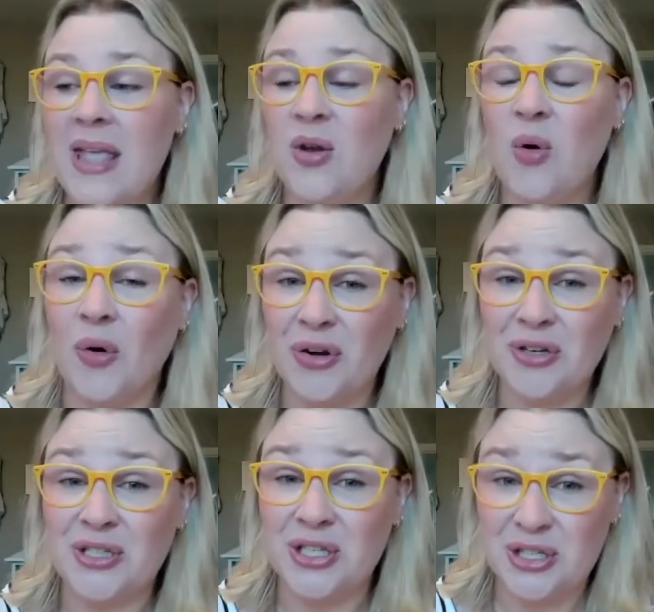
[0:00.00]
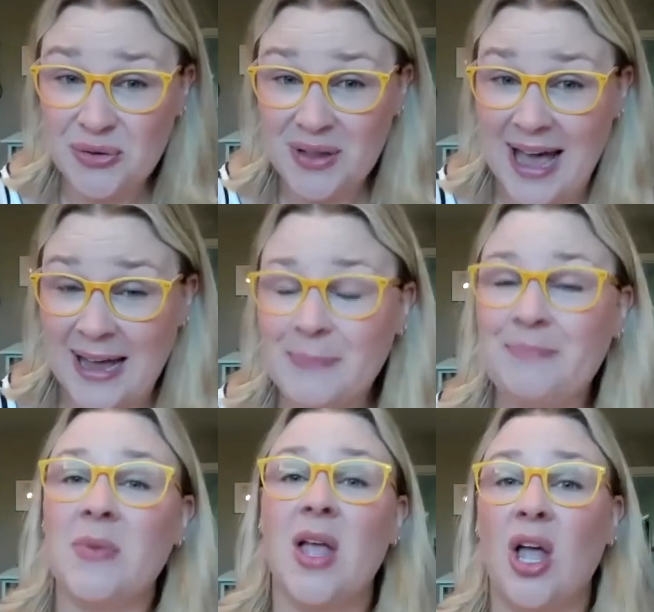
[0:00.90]
In order to do that,
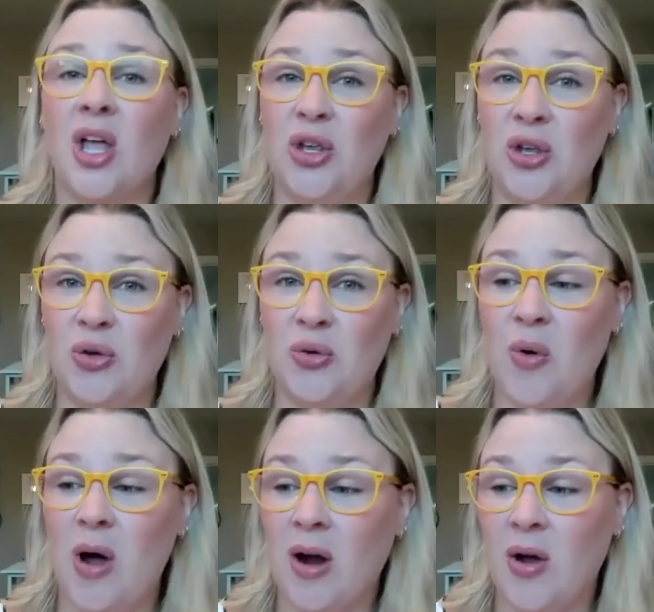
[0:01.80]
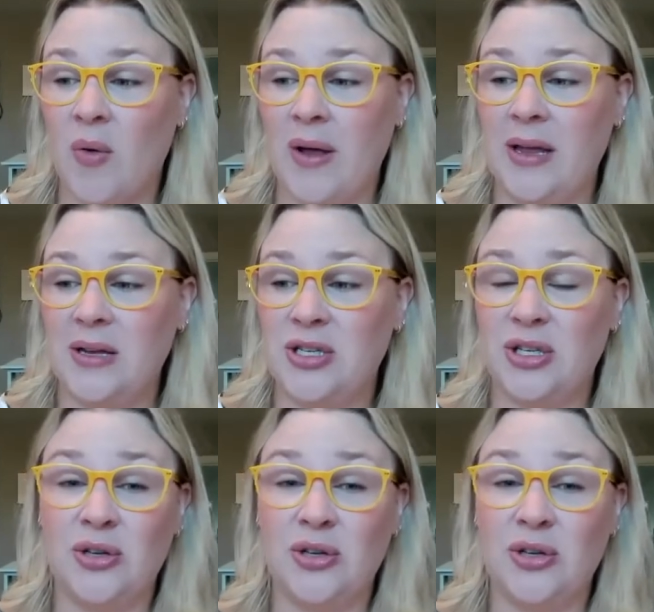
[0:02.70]
you are going